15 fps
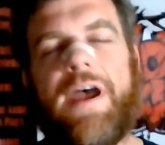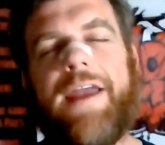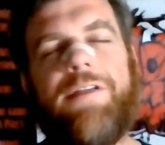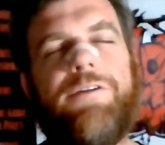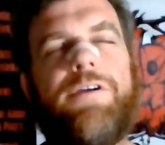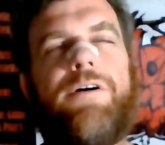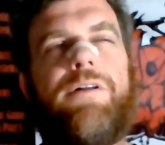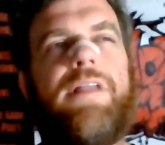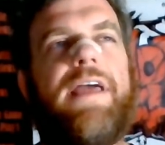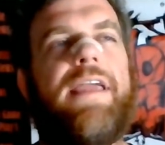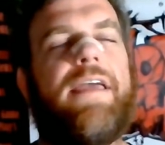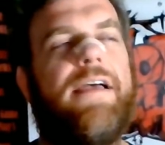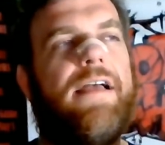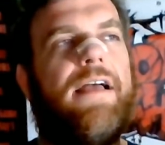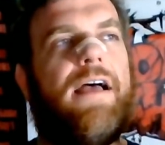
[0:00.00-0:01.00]
I don't know, like
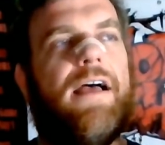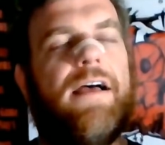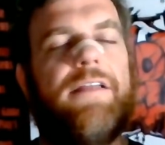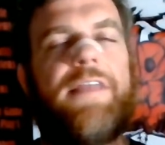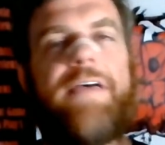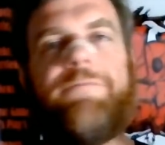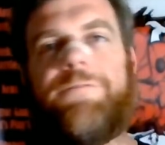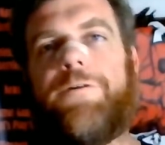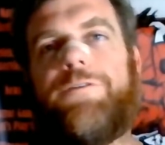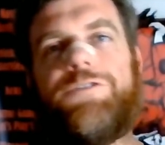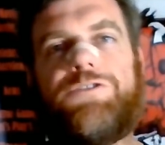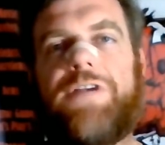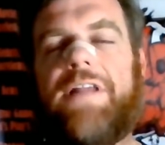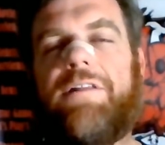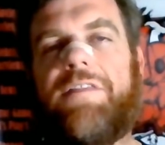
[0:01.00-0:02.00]
that
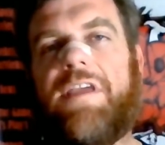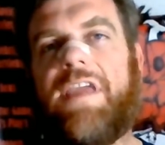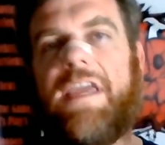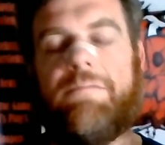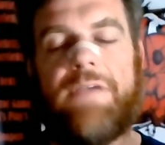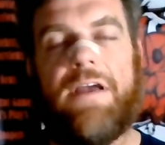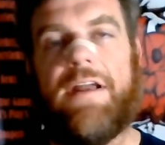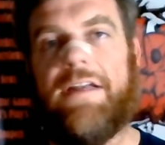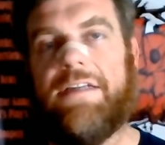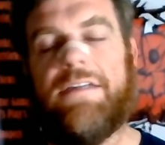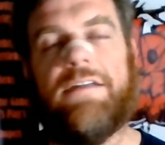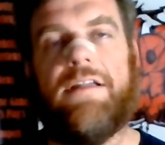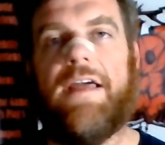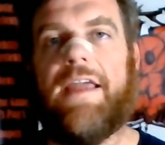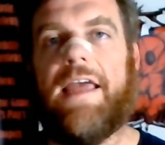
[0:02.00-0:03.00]
first trailer that came out, I
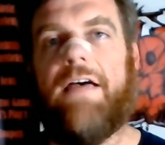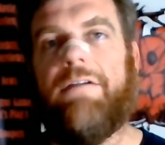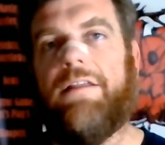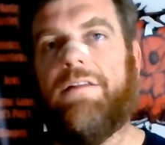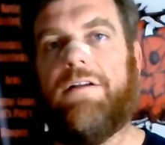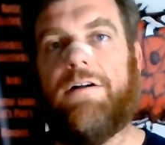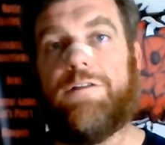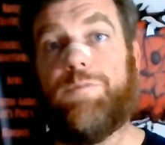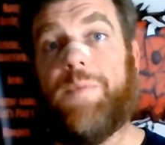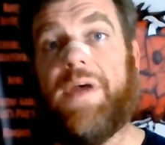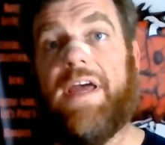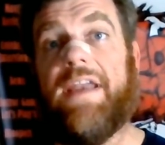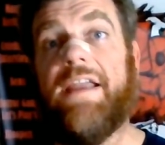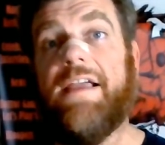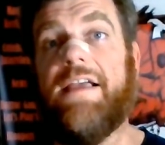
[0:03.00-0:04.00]
didn't like how he looked,
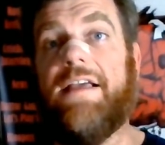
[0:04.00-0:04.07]
but